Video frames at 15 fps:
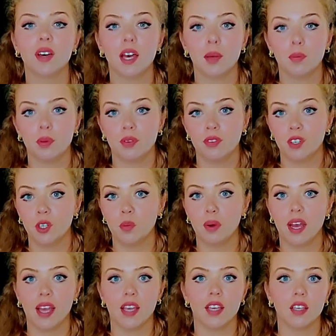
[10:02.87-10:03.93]
I prefer
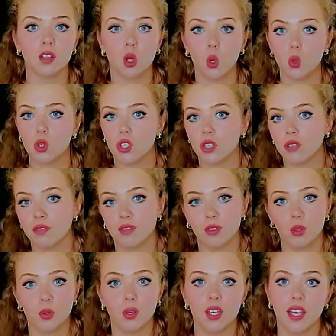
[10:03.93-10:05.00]
my lotion,
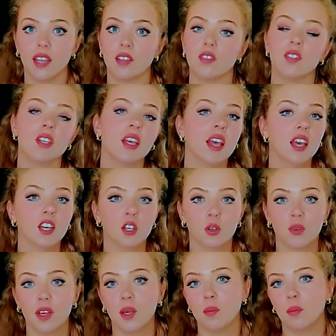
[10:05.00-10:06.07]
fluid,
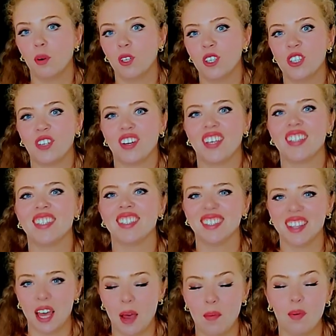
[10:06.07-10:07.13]
cream, moisturizer
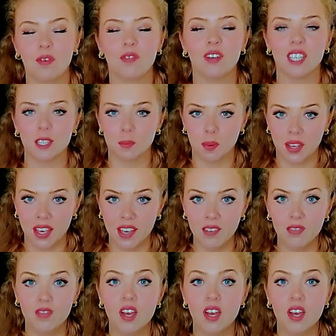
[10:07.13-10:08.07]
type of SPF.